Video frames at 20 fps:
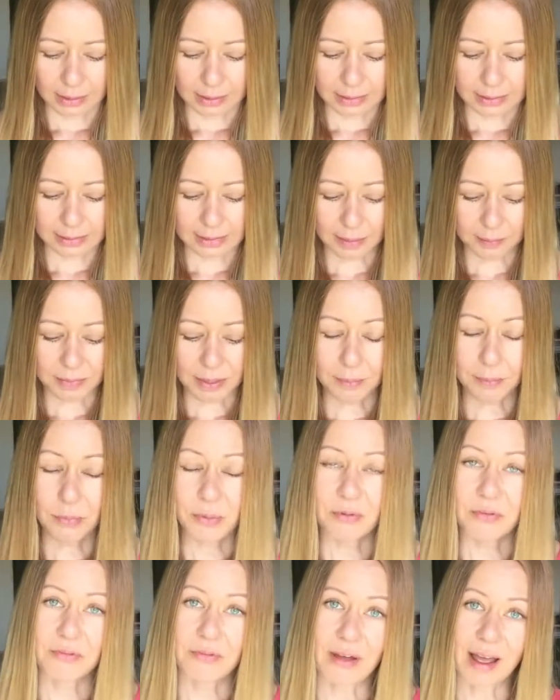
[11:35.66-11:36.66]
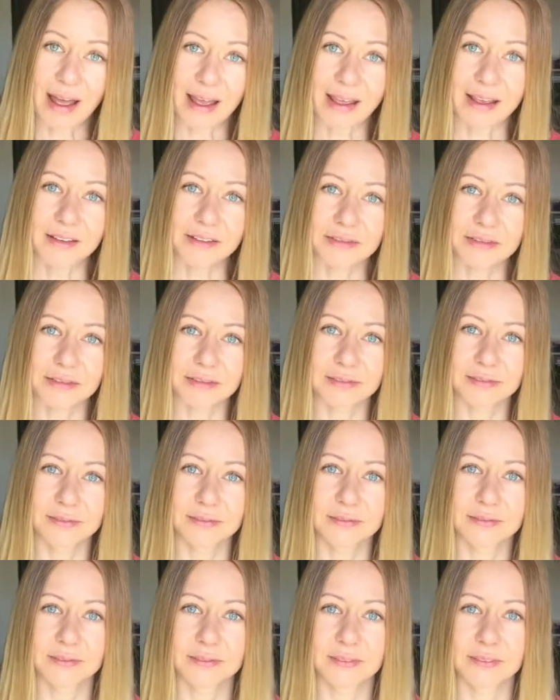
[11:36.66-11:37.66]
Step number 5
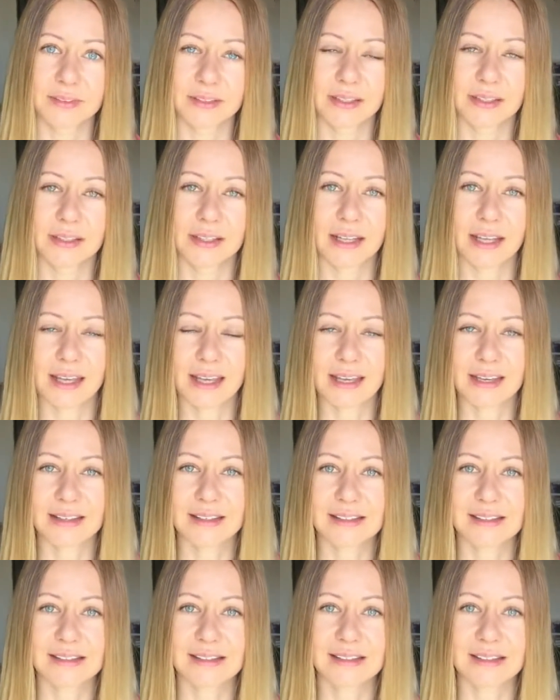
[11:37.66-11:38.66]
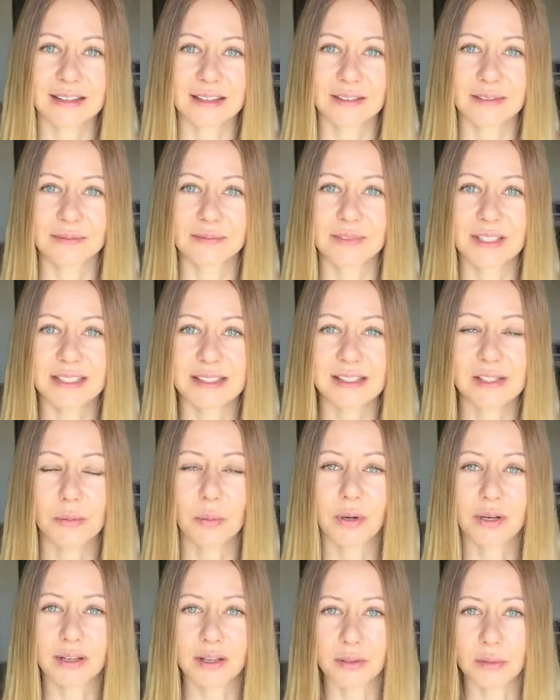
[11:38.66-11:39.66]
is, this is
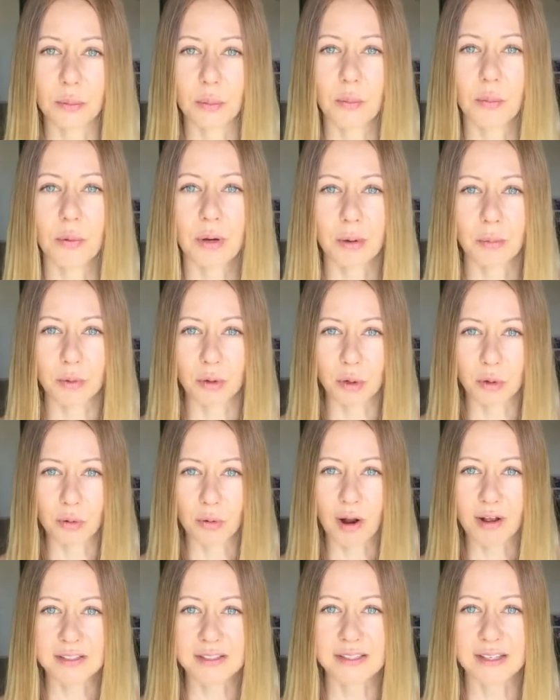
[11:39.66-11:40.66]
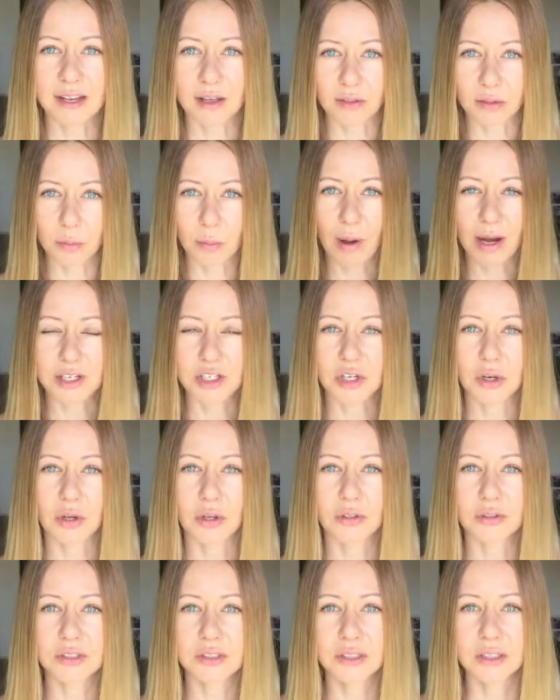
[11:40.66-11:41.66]
where we're crossing a
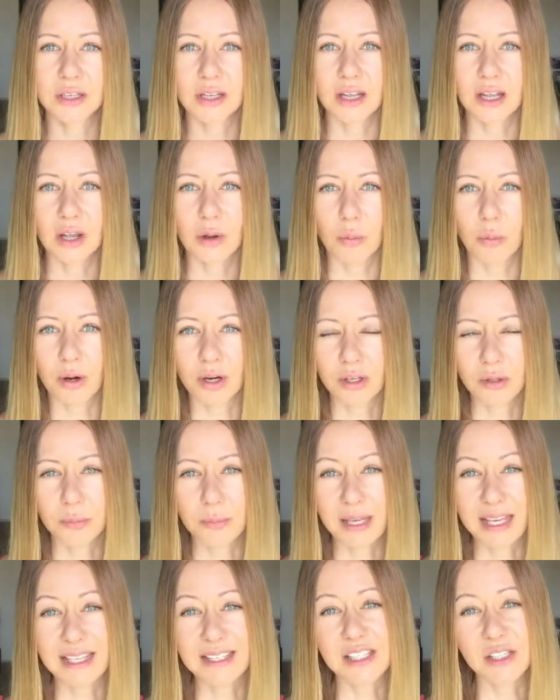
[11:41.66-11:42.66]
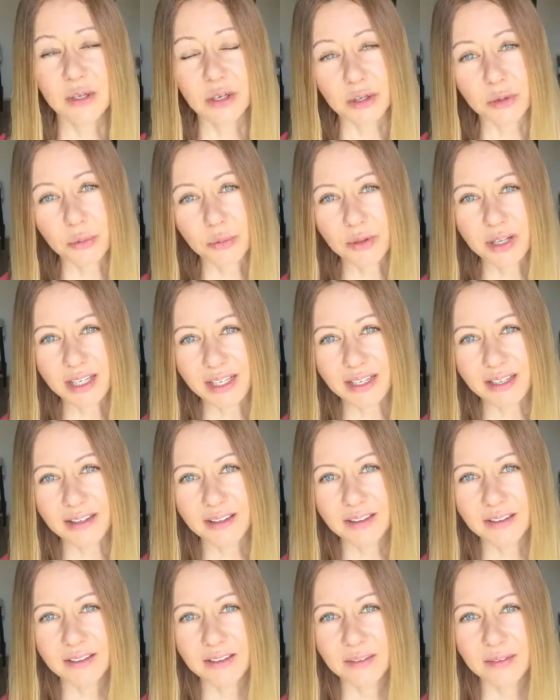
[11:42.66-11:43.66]
threshold where you begin to agree
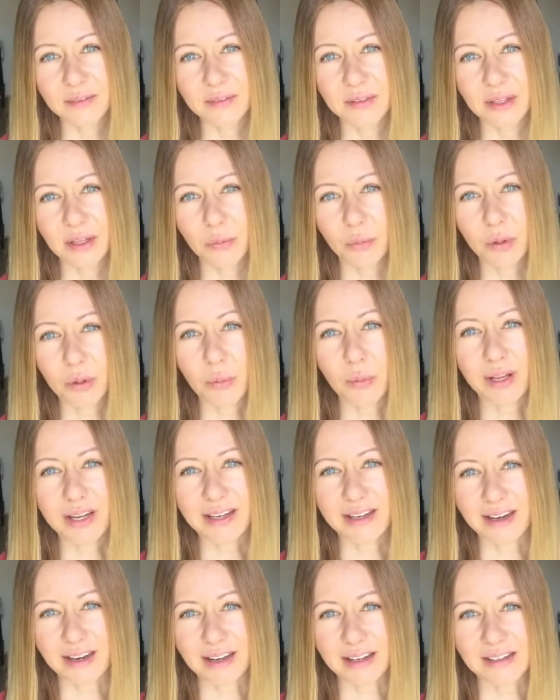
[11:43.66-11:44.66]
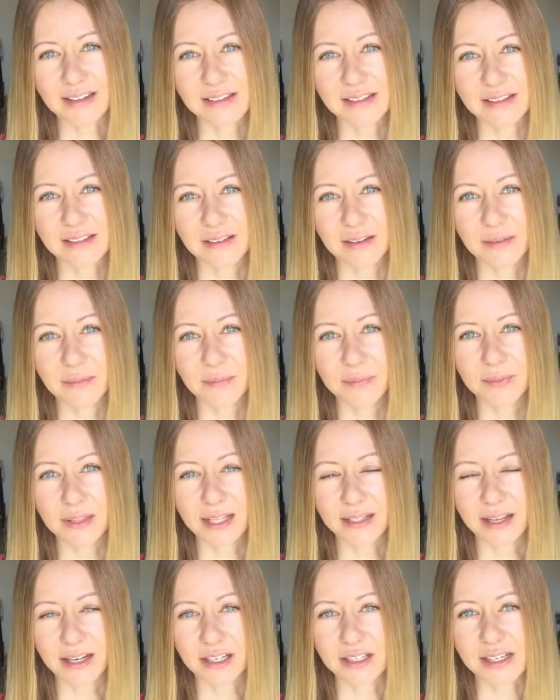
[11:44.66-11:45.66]
with what it is
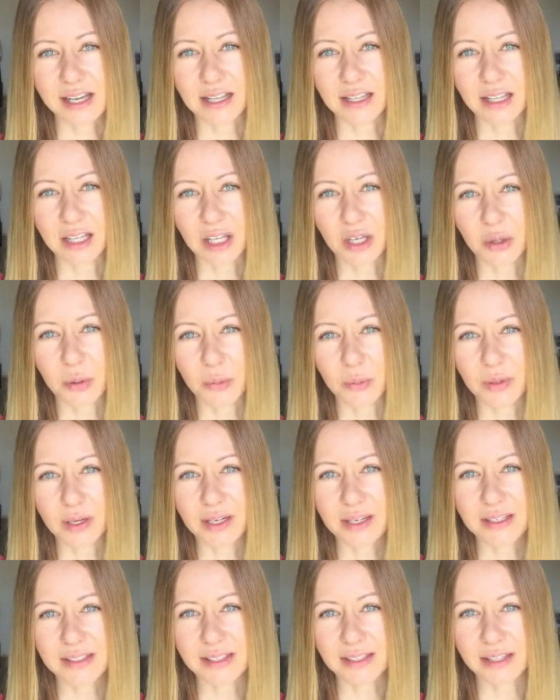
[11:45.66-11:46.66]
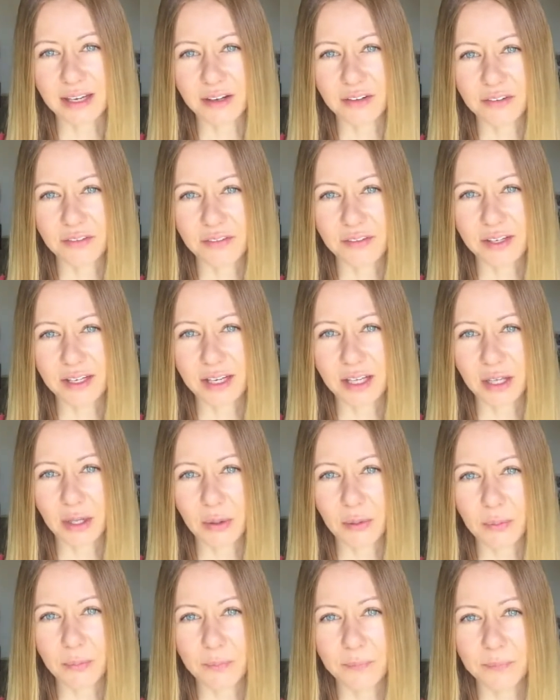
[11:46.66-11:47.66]
that they're telling you, what it is that they're feeding
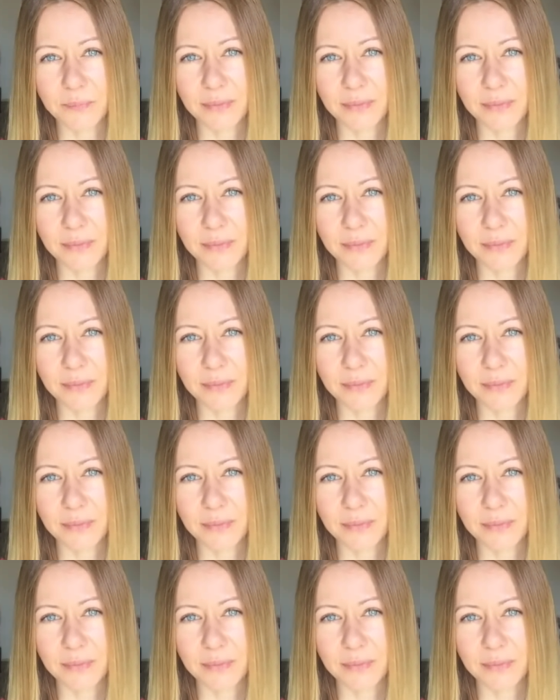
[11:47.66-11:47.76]
you.